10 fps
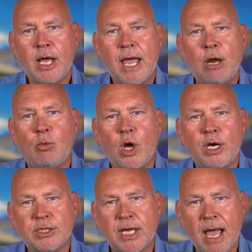And what
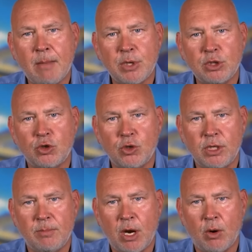has happened to
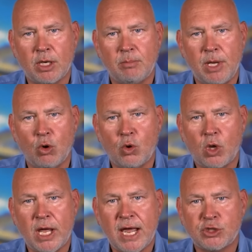the American middle
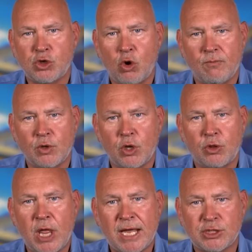class over the
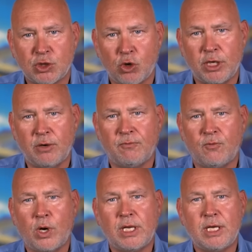last 30 to
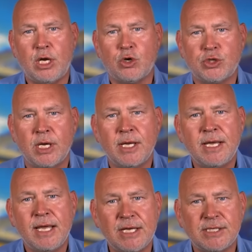40 years
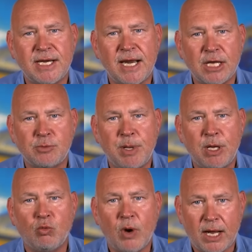is it has
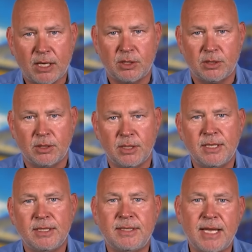been wrecked,
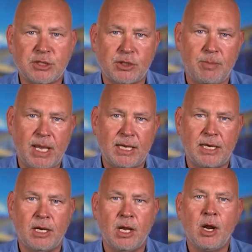
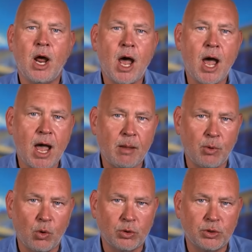decimated,
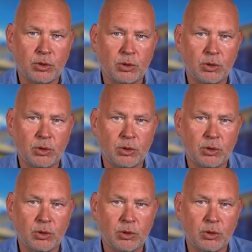hobbled.